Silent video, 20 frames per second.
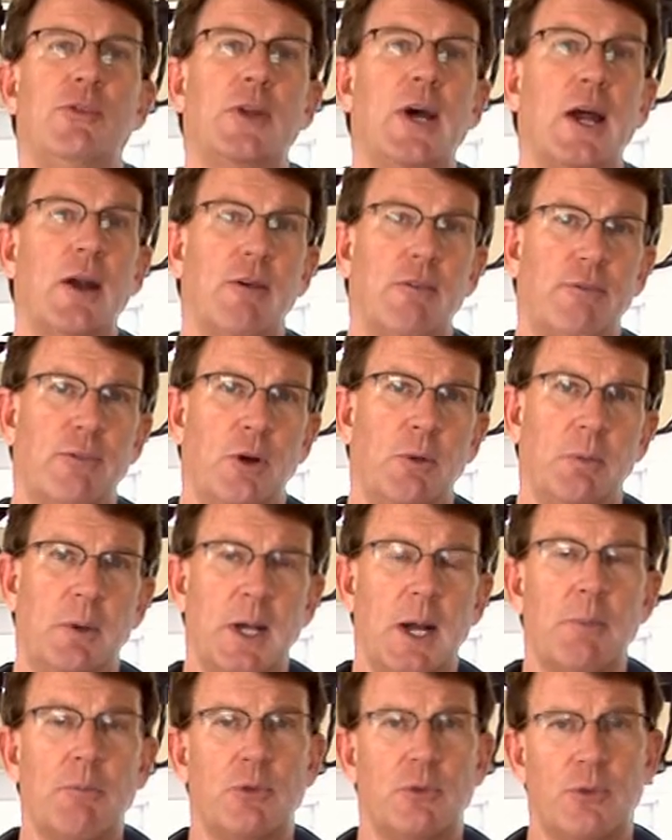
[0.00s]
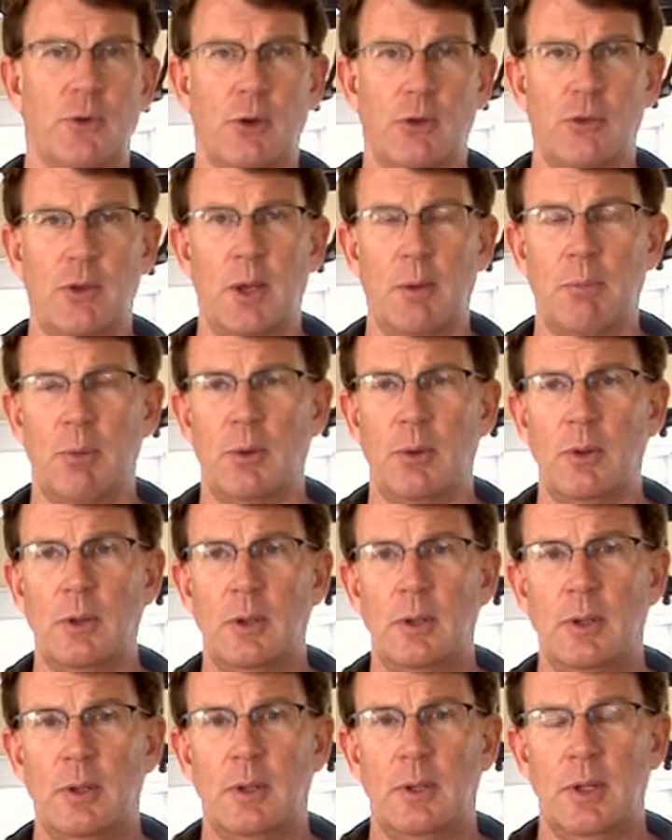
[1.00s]
styrofoam cups, for example.
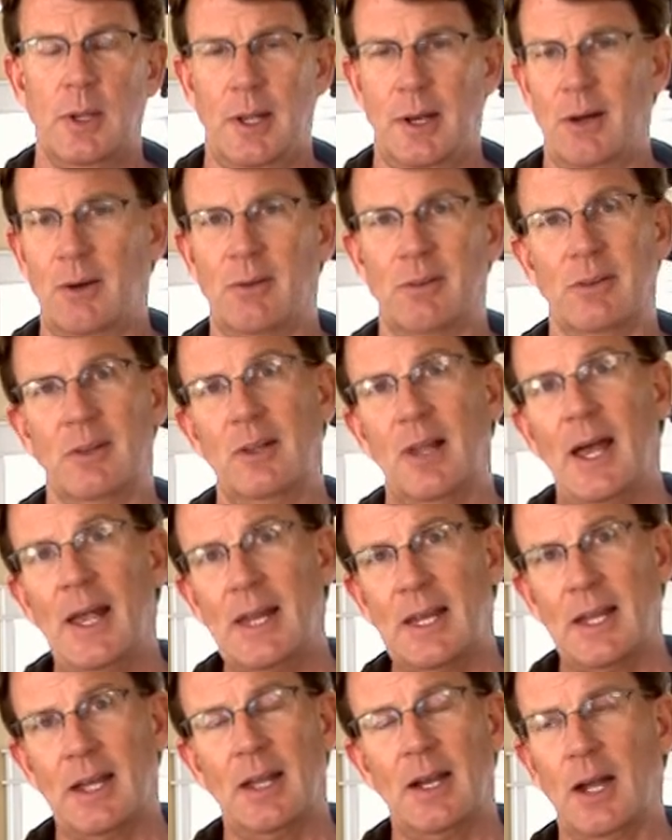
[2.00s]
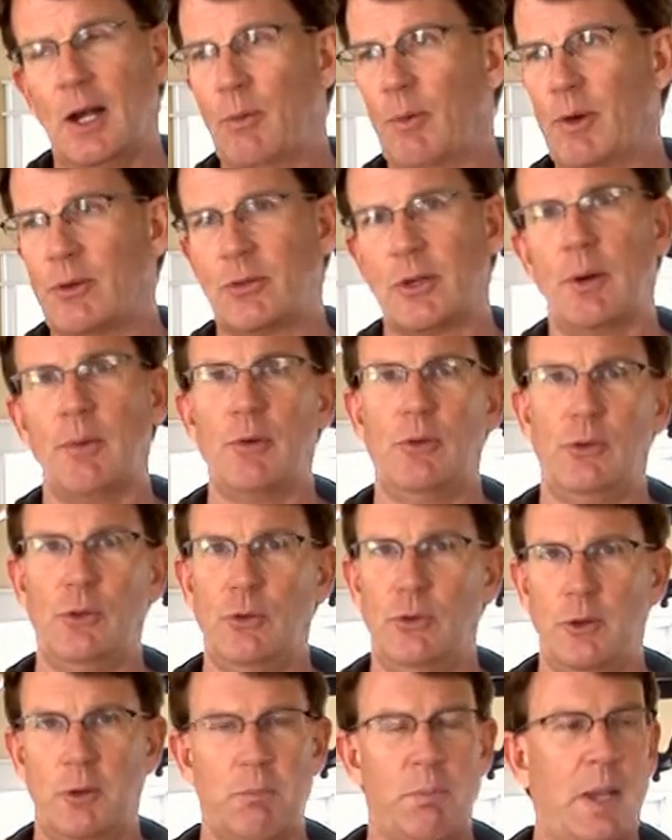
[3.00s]
And I don't like it. I wish I was
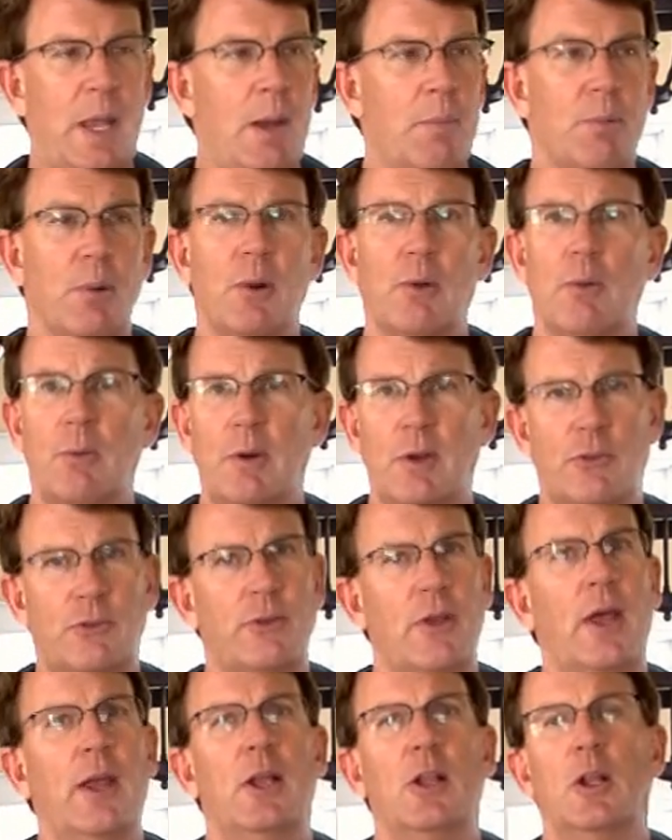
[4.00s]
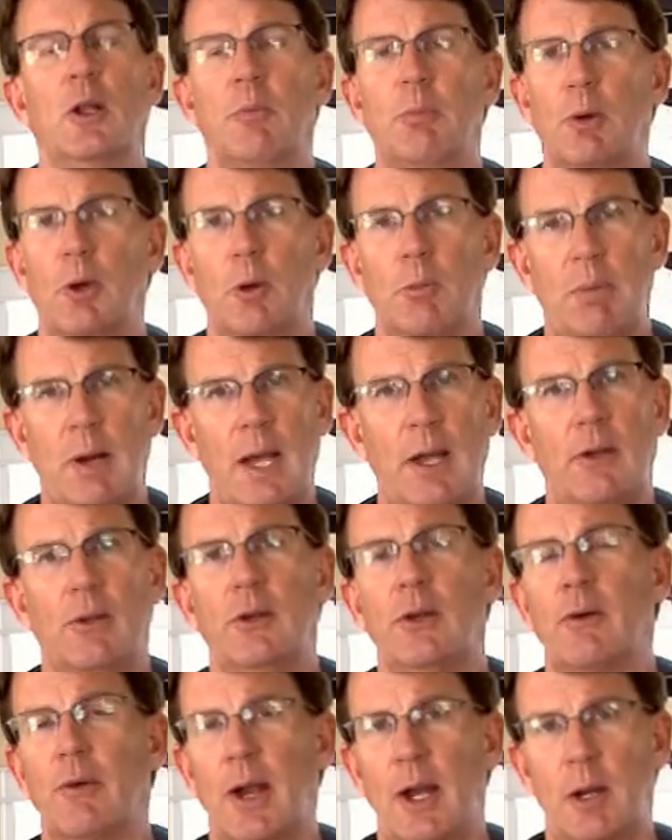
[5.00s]
using paper, recyclable,
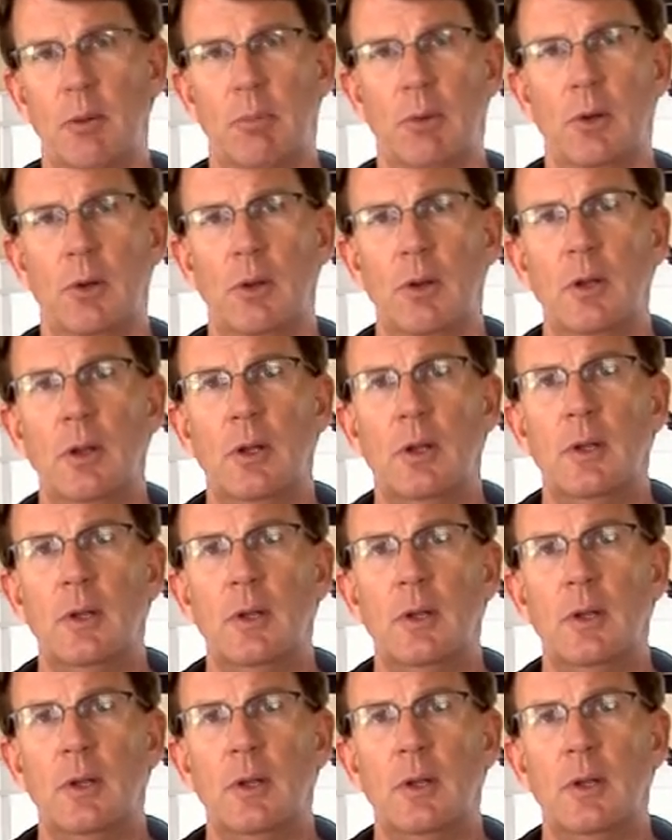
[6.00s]
biodegradable,